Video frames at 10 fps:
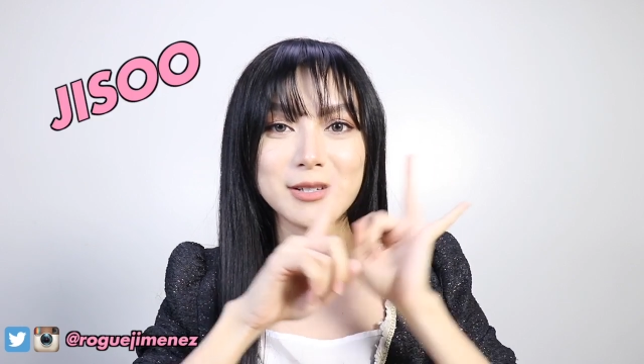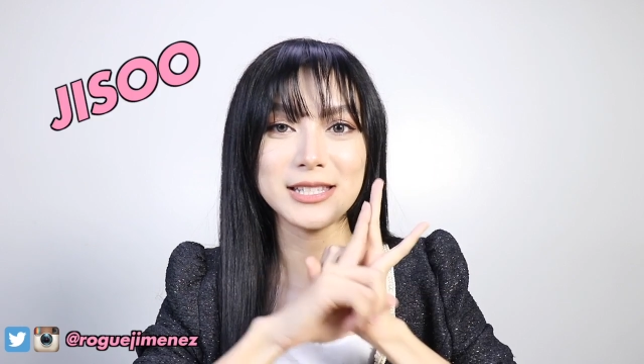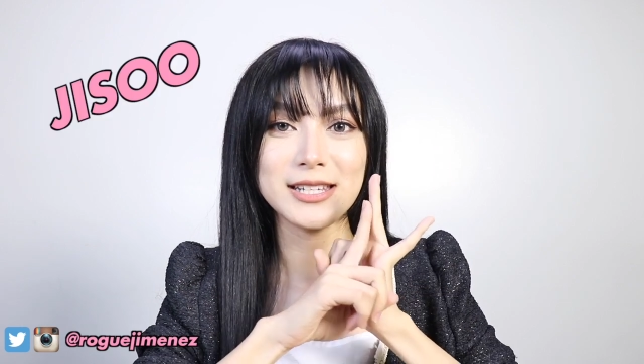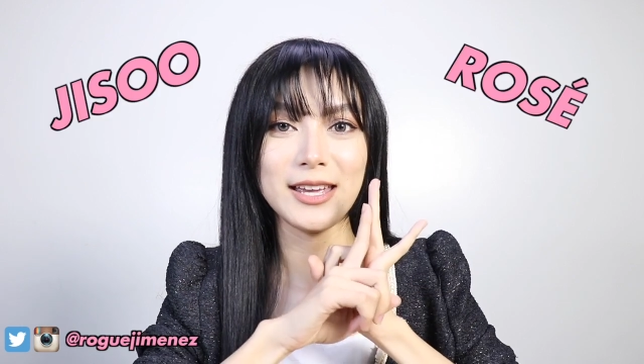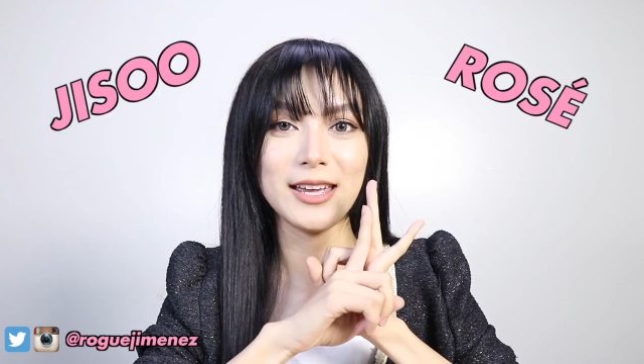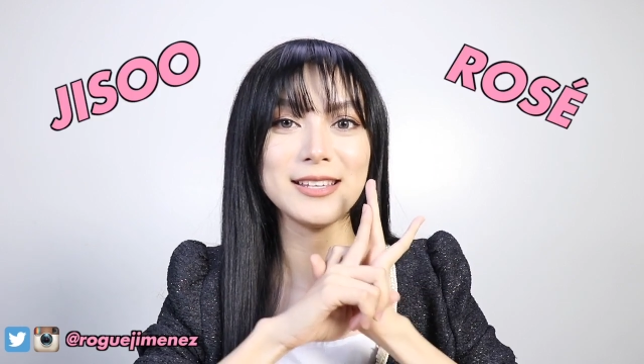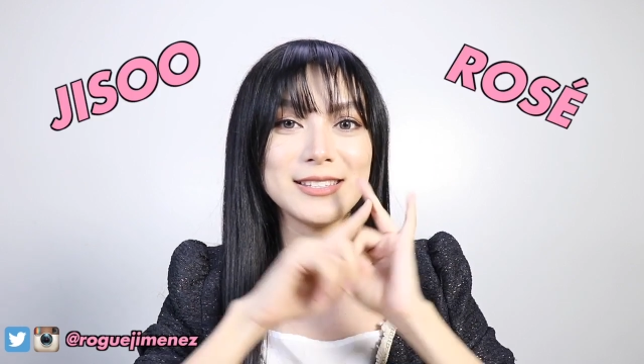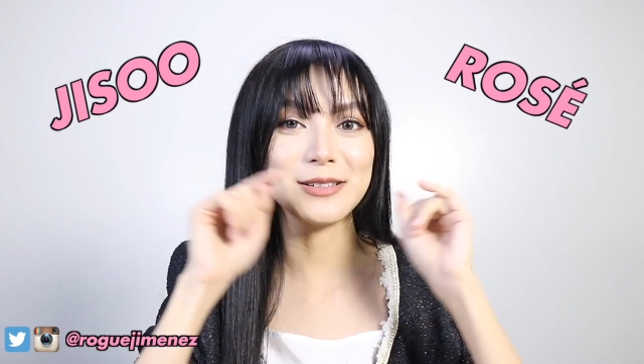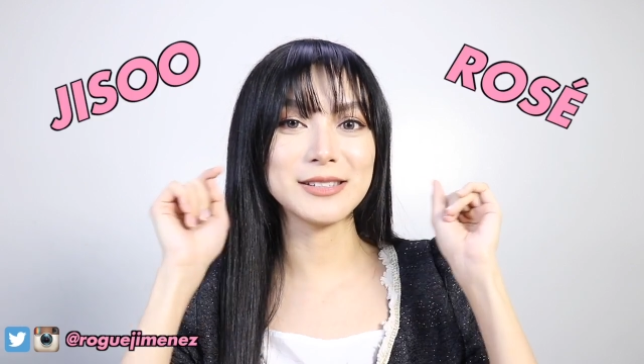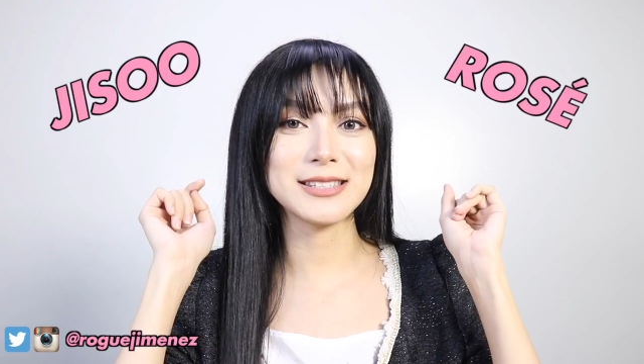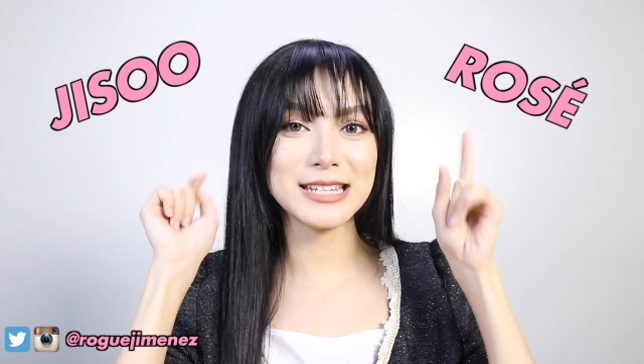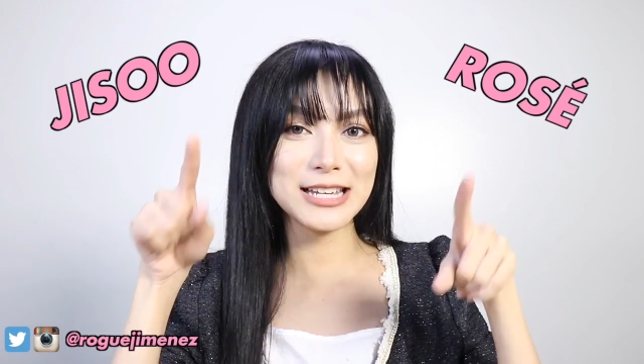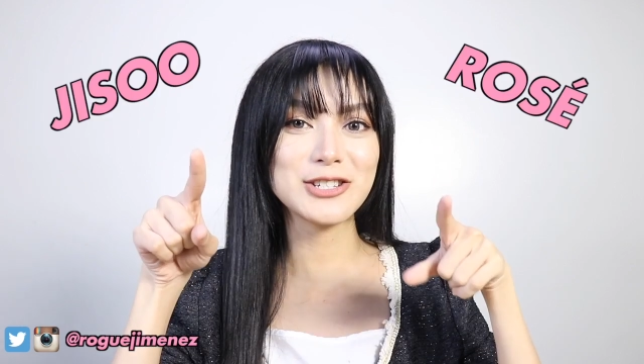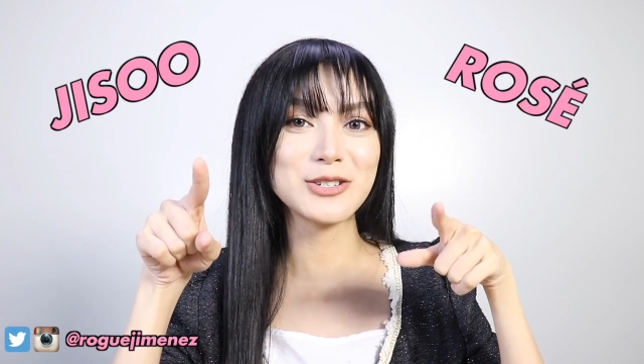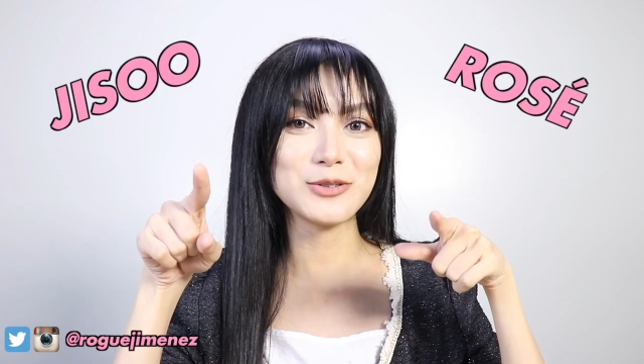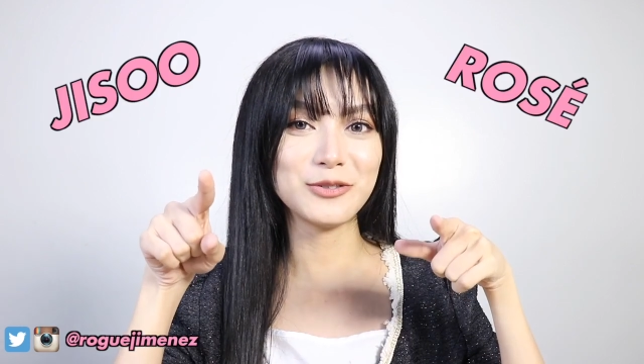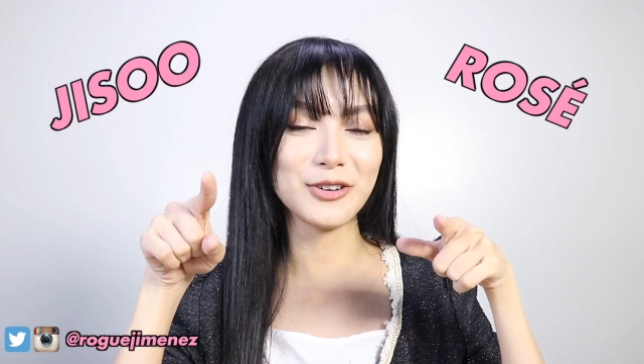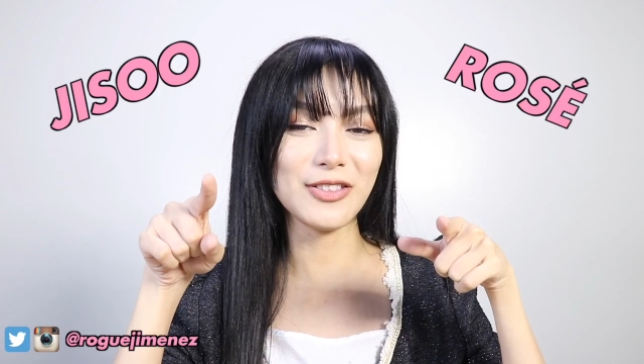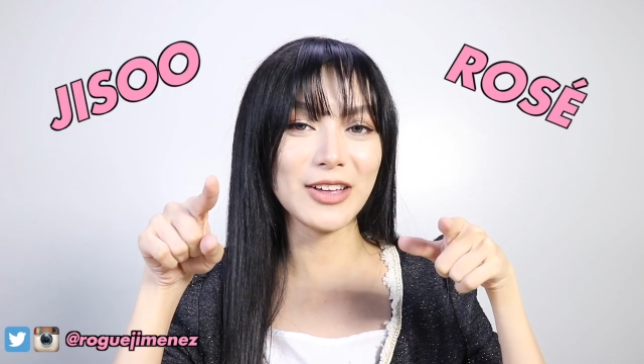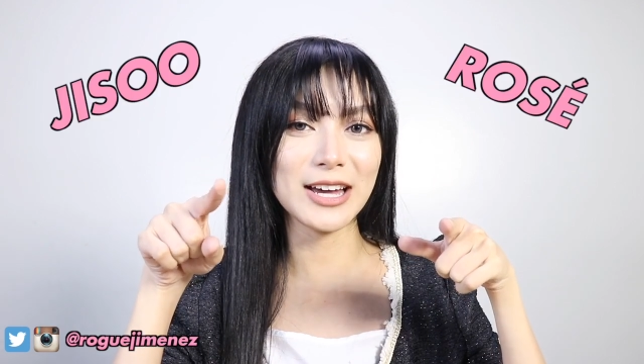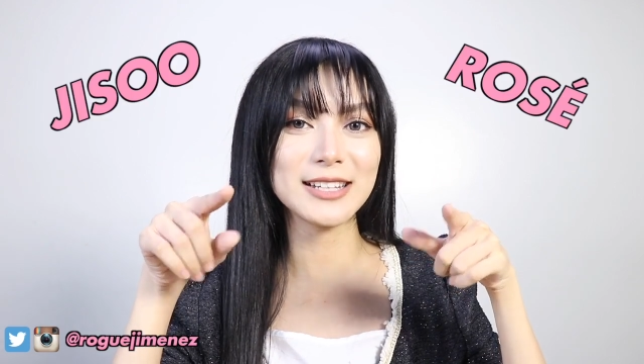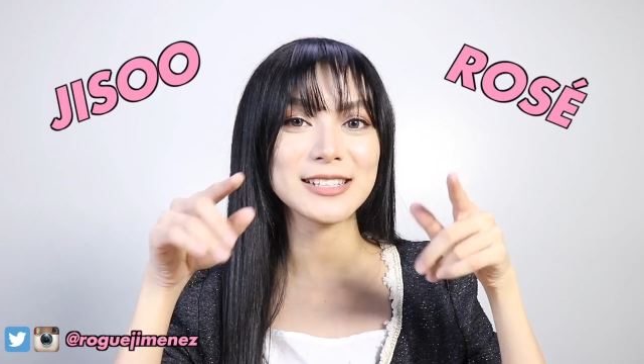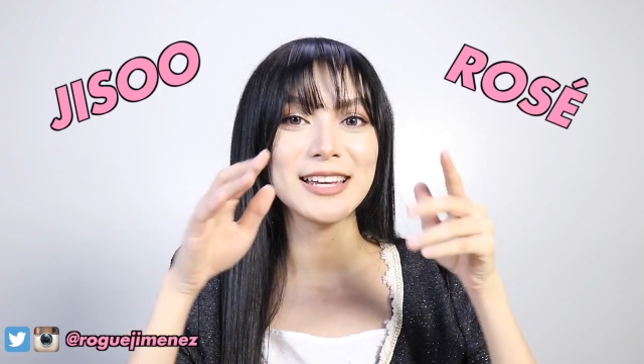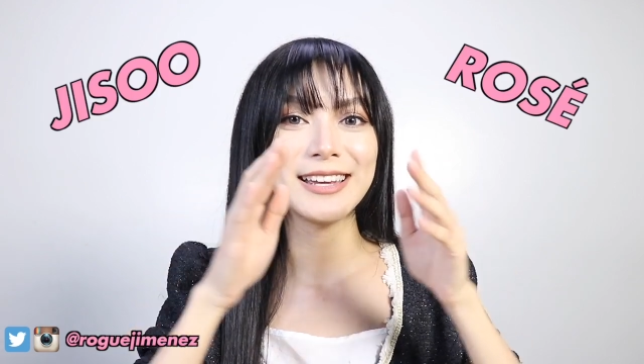Rosé. So stay tuned for that.